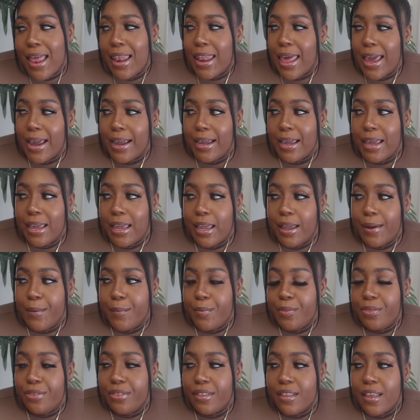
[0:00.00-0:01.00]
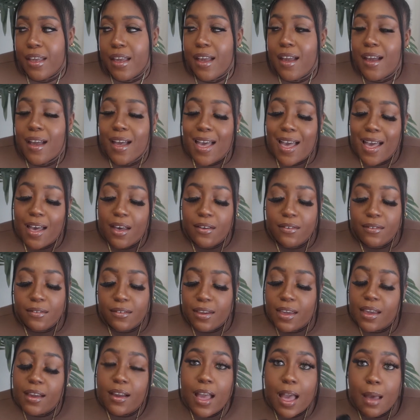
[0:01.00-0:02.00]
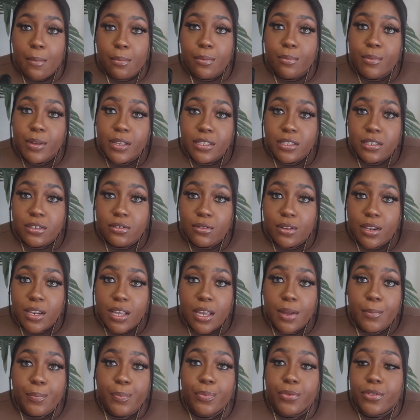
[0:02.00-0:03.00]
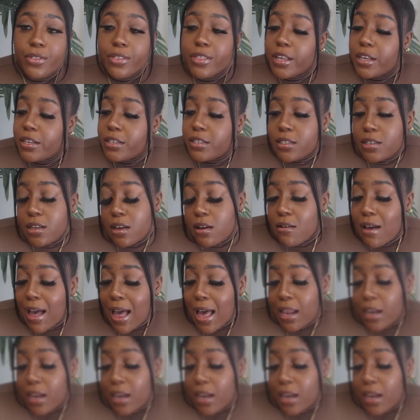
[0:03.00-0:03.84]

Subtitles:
like it. I'll get compliments on it, so I